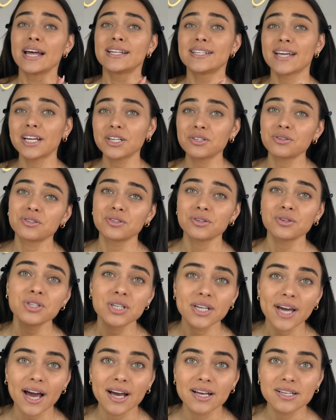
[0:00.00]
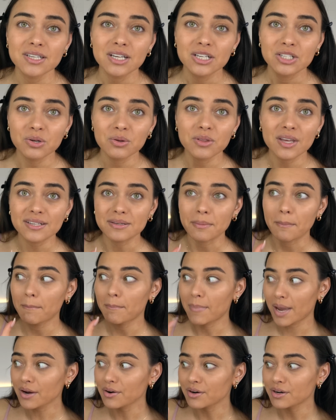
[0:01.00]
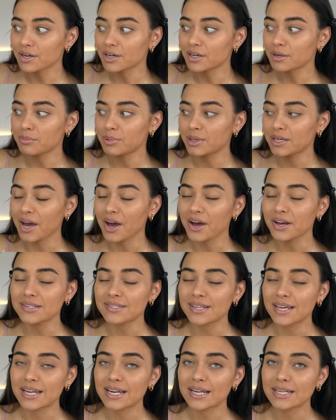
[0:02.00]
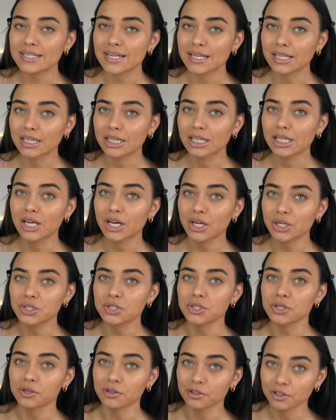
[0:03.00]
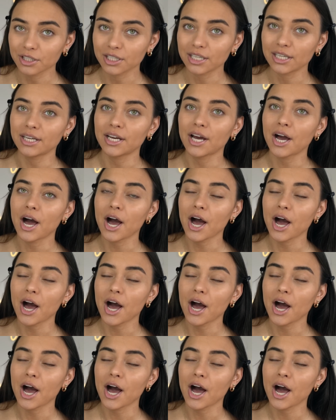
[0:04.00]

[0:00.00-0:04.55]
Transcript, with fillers: to introduce you guys to this mirror because it is literally